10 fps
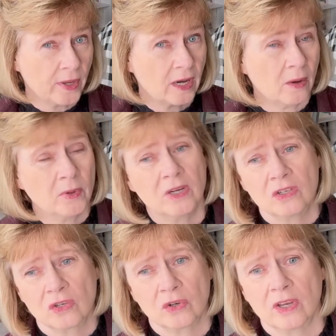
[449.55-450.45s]
I want to
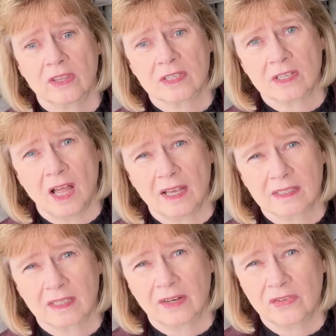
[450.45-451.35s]
show you this
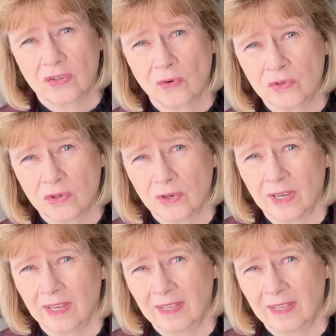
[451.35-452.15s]
closet. I've shown you